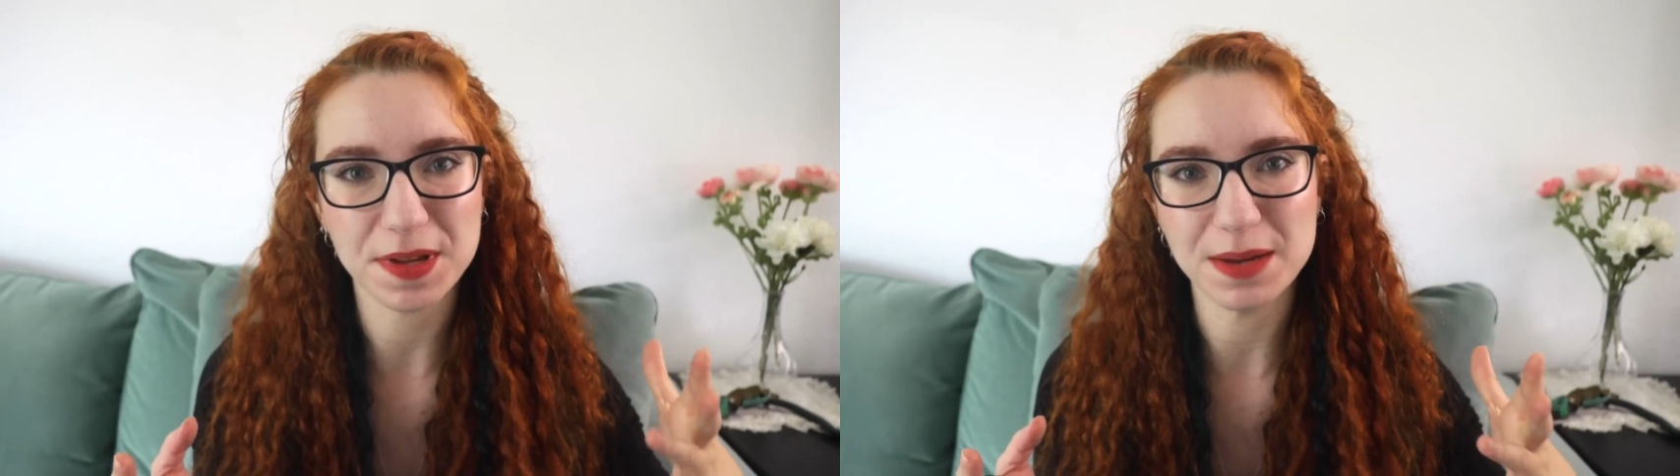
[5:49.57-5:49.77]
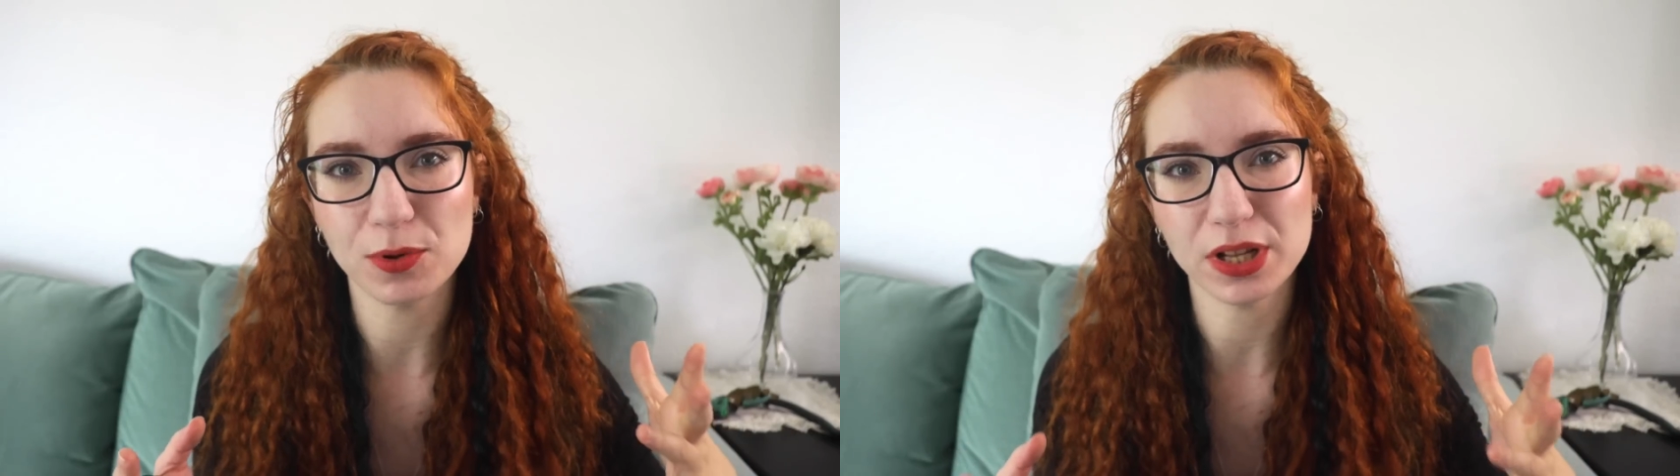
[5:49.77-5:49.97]

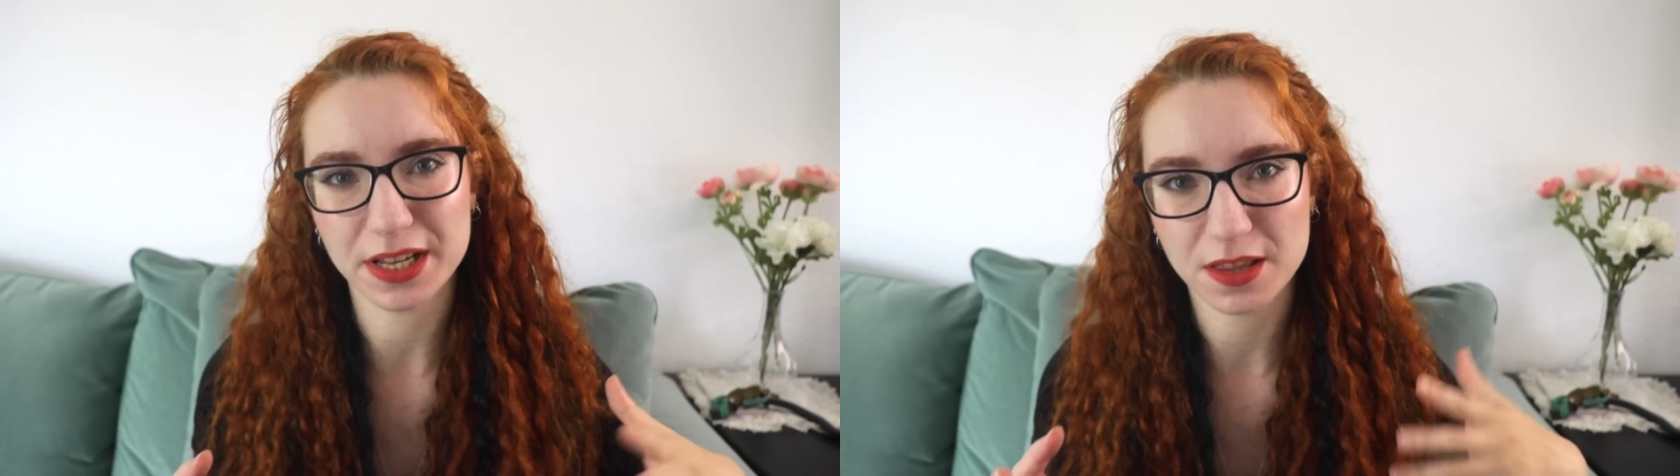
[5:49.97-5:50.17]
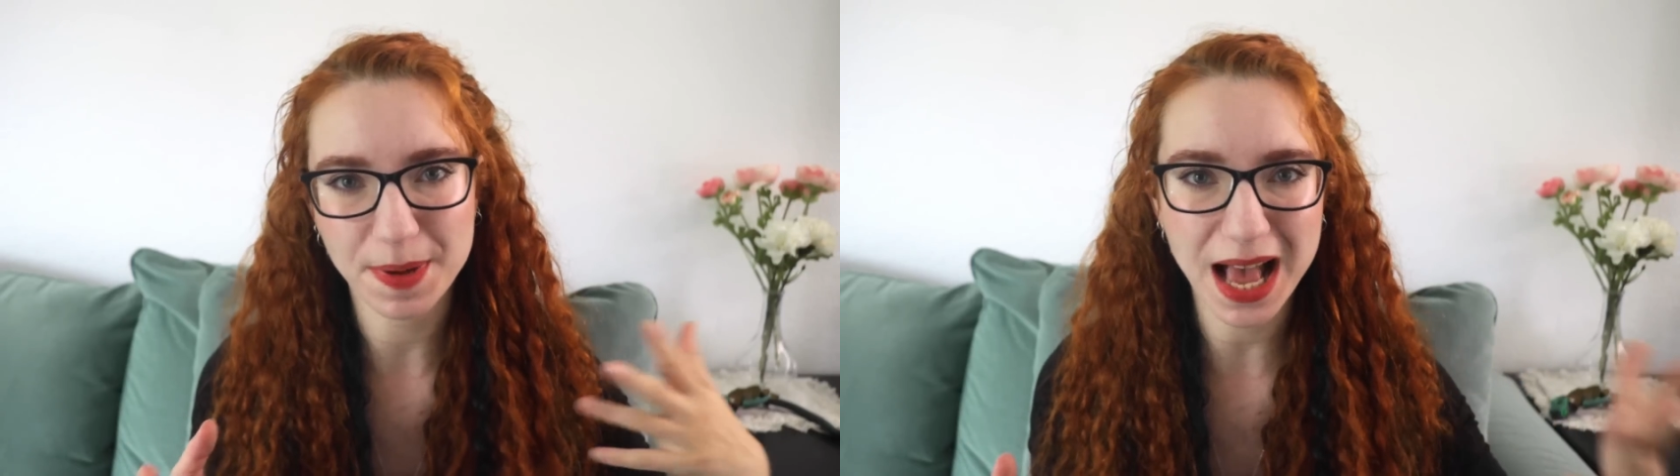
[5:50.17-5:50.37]
people
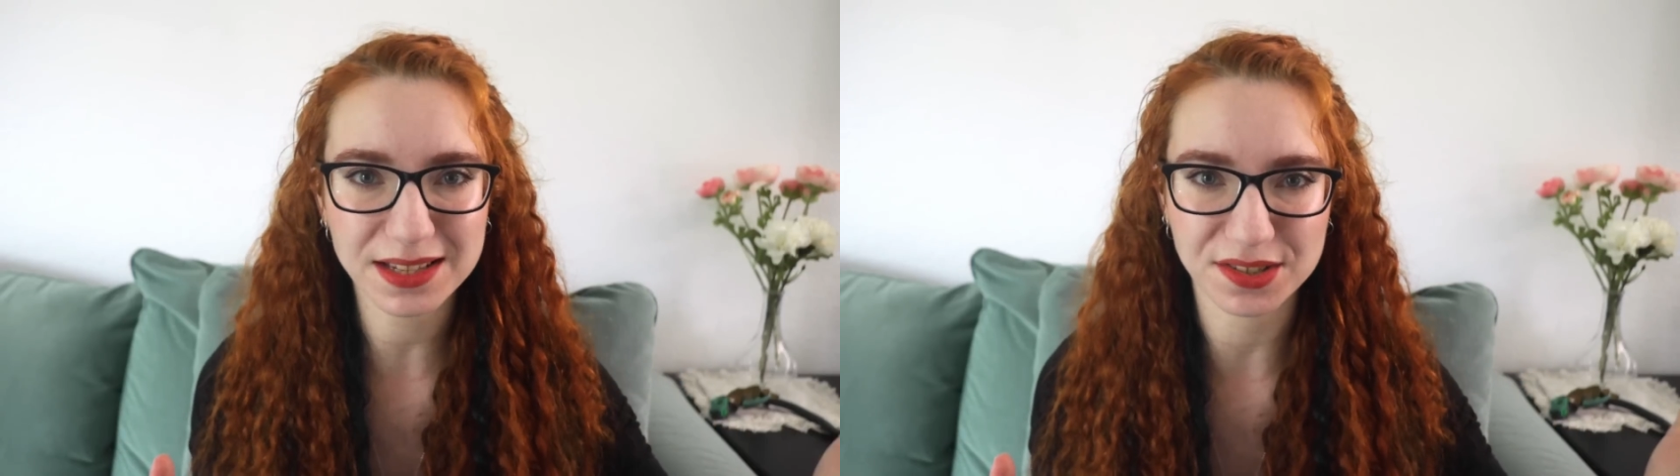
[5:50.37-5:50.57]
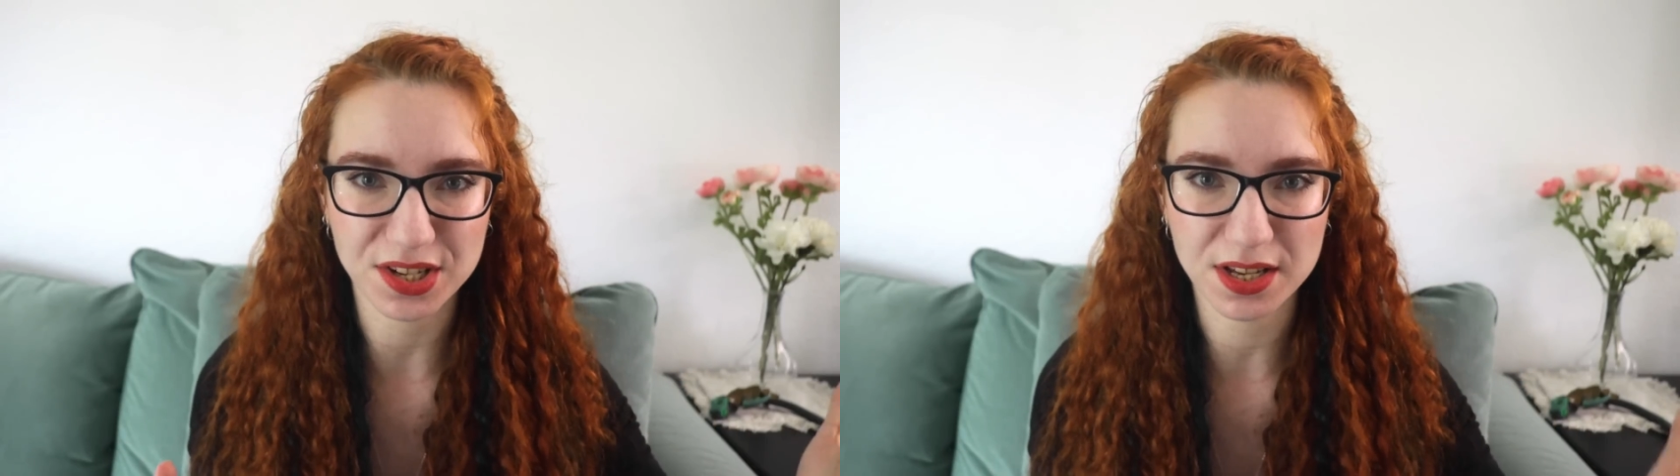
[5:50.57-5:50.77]
in the
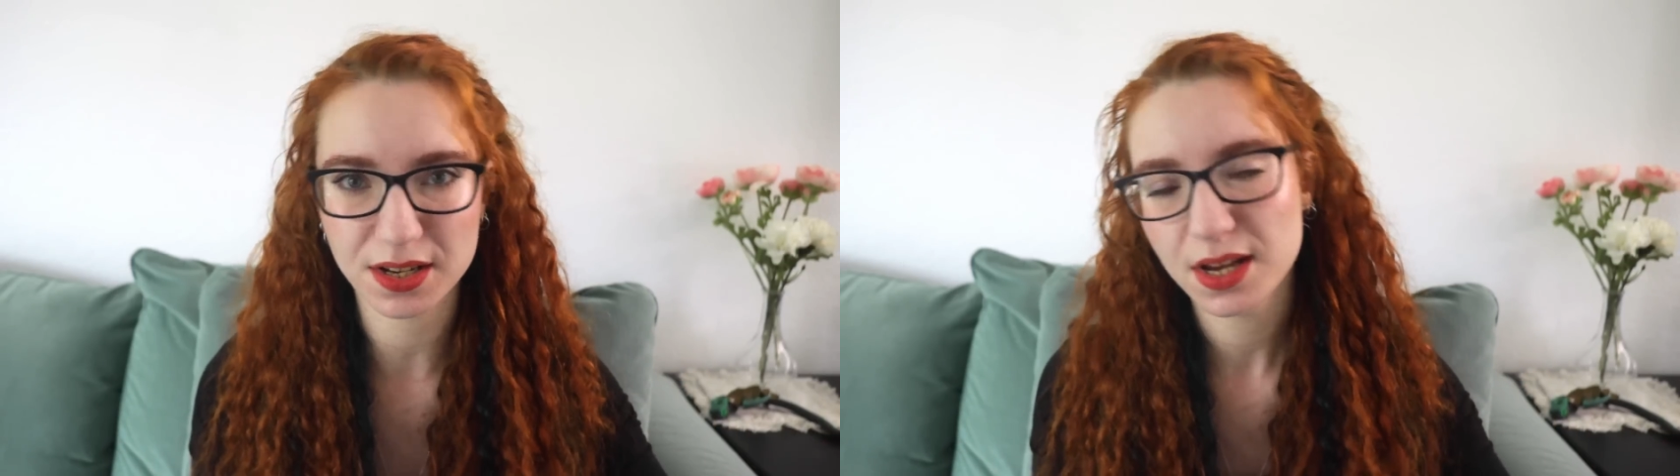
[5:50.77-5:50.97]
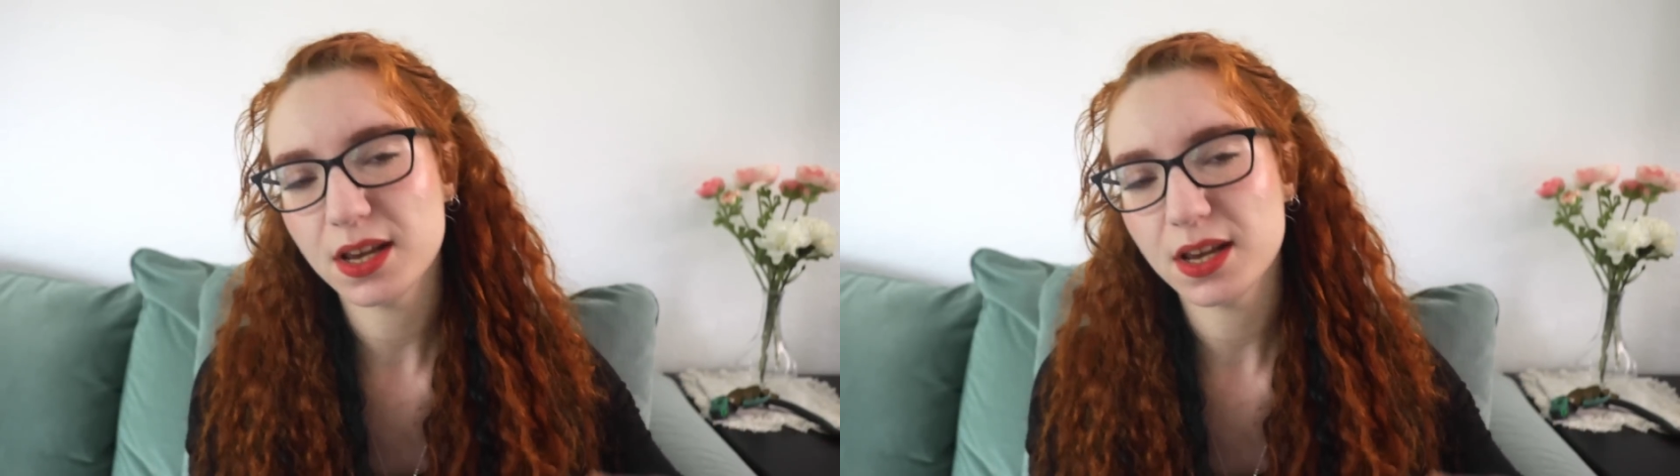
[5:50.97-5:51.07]
past did,